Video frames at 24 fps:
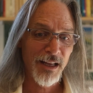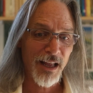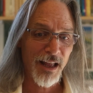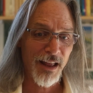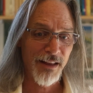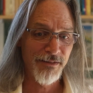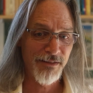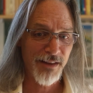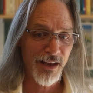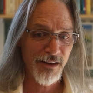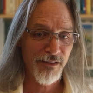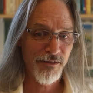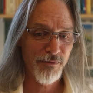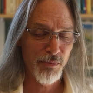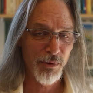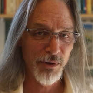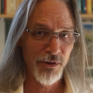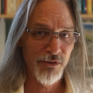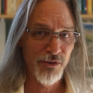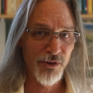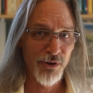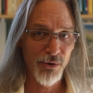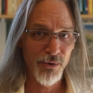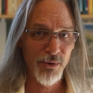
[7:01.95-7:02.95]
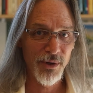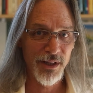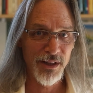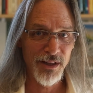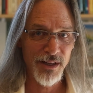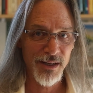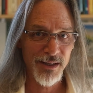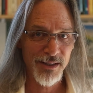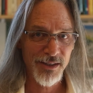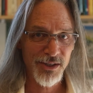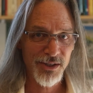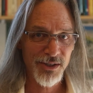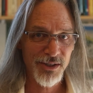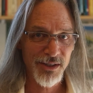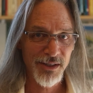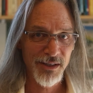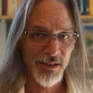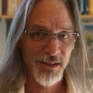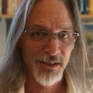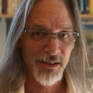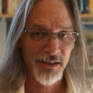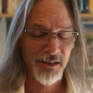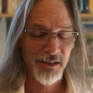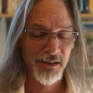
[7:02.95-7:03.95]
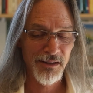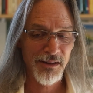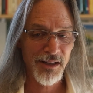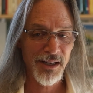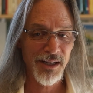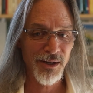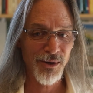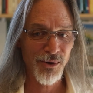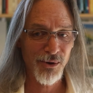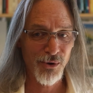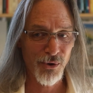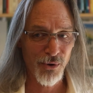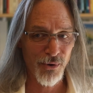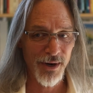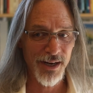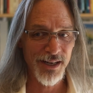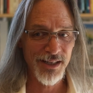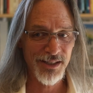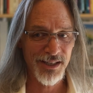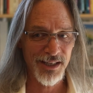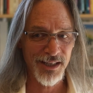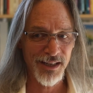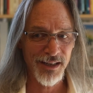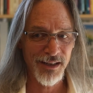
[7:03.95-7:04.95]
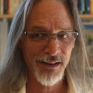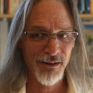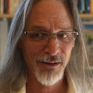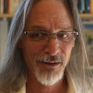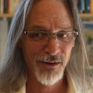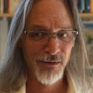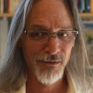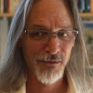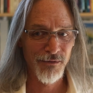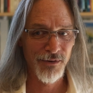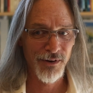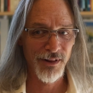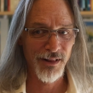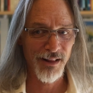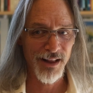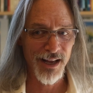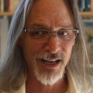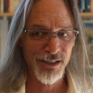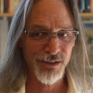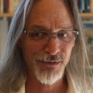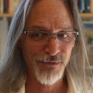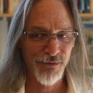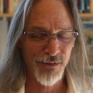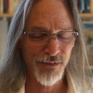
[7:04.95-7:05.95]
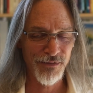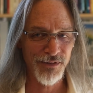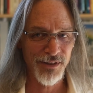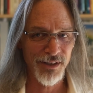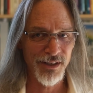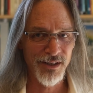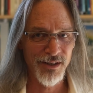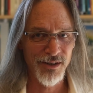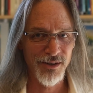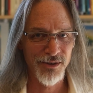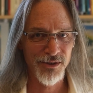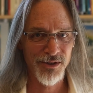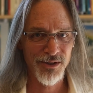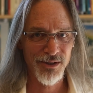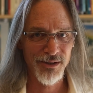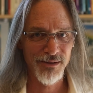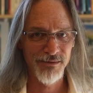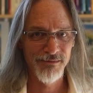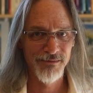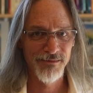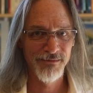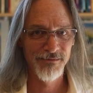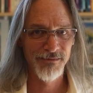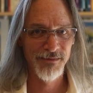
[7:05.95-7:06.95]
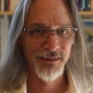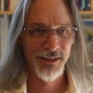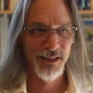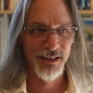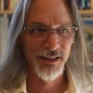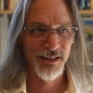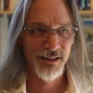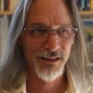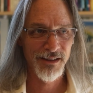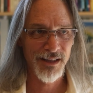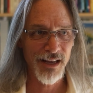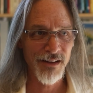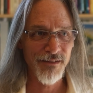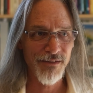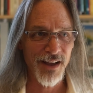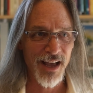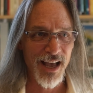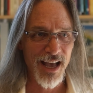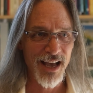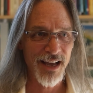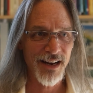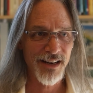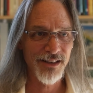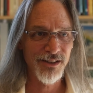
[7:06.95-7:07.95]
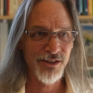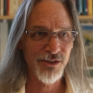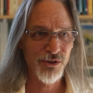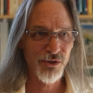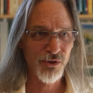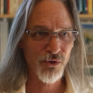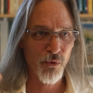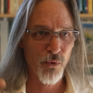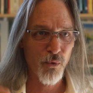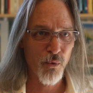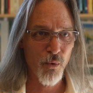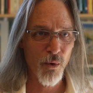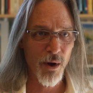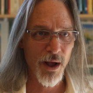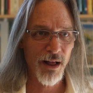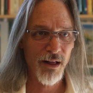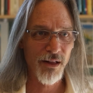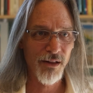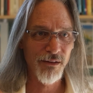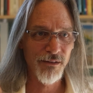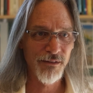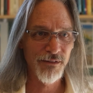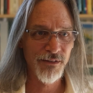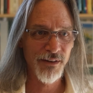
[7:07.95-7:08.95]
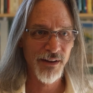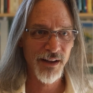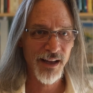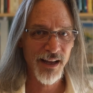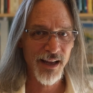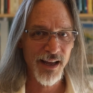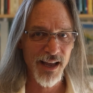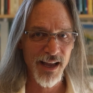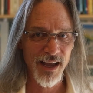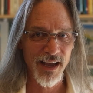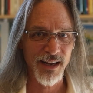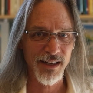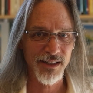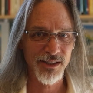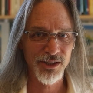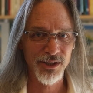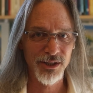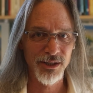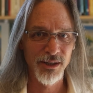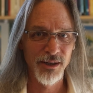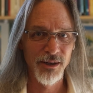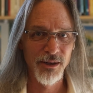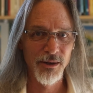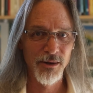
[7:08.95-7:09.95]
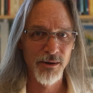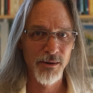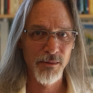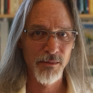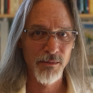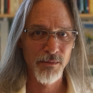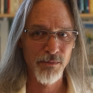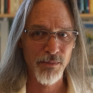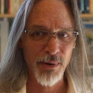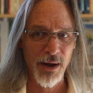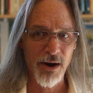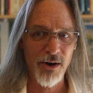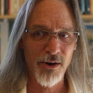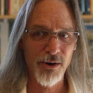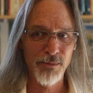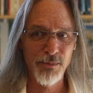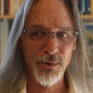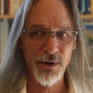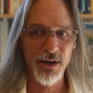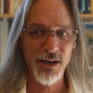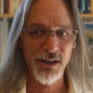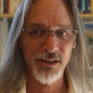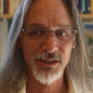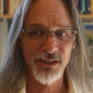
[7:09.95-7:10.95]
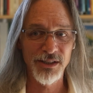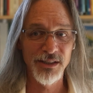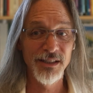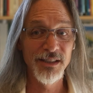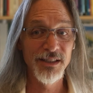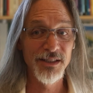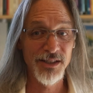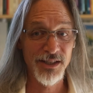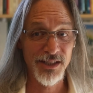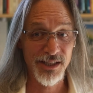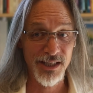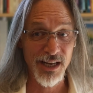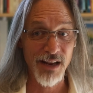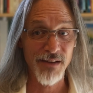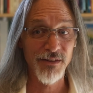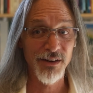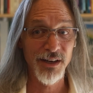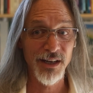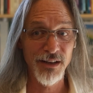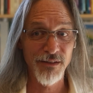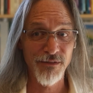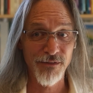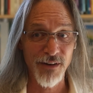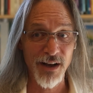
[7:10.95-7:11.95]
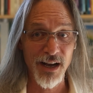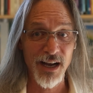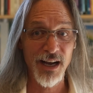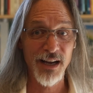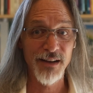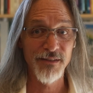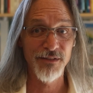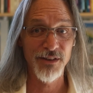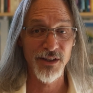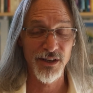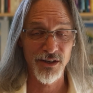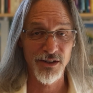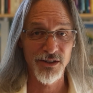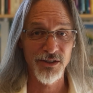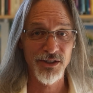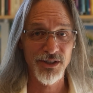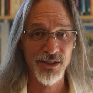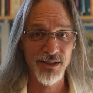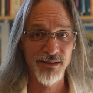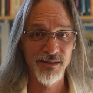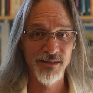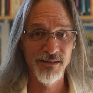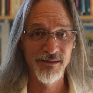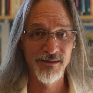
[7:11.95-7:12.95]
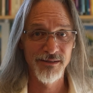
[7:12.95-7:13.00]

And they've been doing this like crazy for the last 50 years. They've added 12x power production in 75 years,